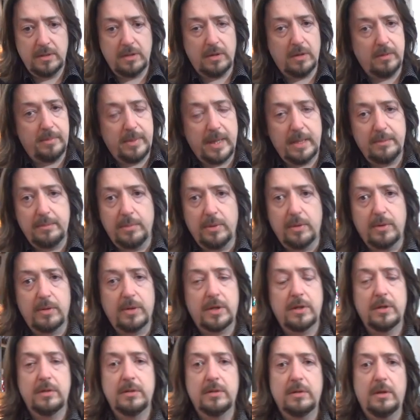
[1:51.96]
or by
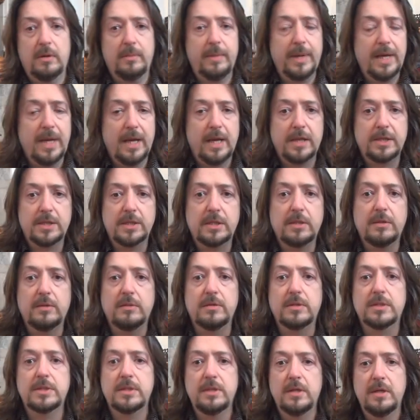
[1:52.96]
book or by
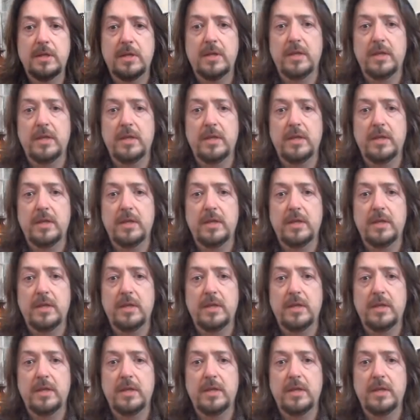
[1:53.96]
articles,